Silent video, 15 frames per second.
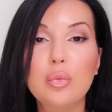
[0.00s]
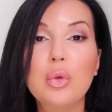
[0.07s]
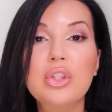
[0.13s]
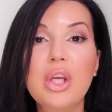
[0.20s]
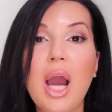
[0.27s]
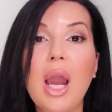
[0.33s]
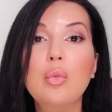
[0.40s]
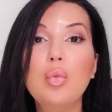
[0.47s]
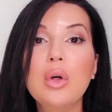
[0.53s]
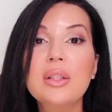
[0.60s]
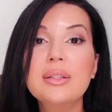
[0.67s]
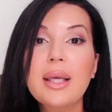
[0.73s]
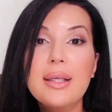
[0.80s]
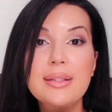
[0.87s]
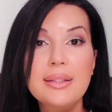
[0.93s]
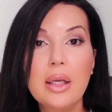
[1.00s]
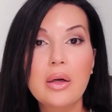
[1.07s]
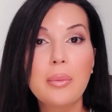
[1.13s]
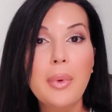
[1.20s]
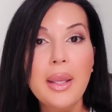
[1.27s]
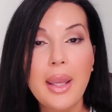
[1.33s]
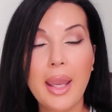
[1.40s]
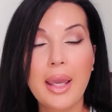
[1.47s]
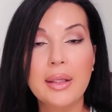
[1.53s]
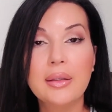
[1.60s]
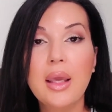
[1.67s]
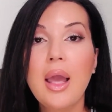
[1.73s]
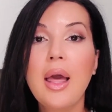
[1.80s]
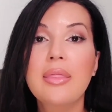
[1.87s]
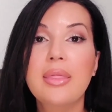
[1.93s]
which I will test out on my
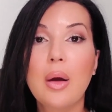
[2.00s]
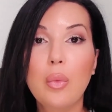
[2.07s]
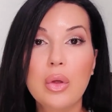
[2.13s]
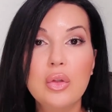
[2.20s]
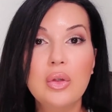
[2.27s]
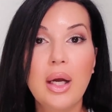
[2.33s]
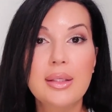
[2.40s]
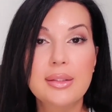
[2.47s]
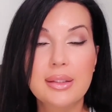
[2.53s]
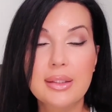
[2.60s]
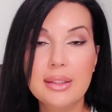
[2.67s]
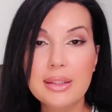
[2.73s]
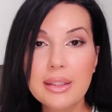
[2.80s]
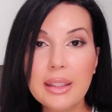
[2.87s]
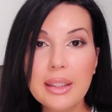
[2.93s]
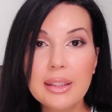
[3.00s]
hand. That way you guys can see